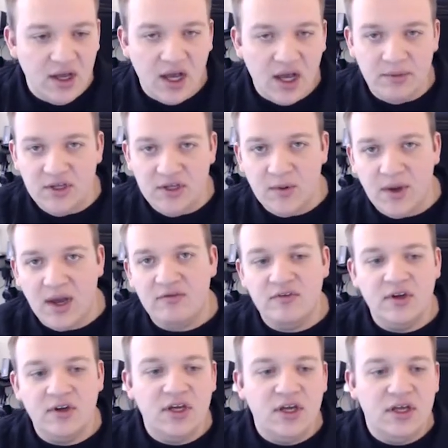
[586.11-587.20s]
I mean, you have
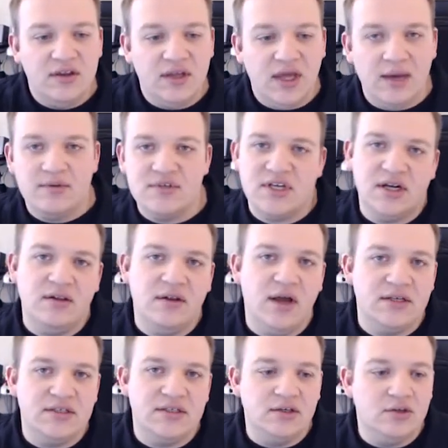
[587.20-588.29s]
the Amazon
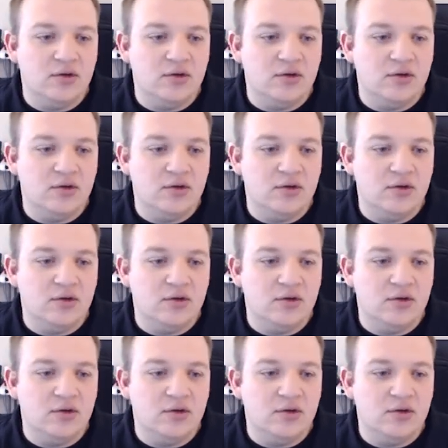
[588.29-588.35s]
Alexa,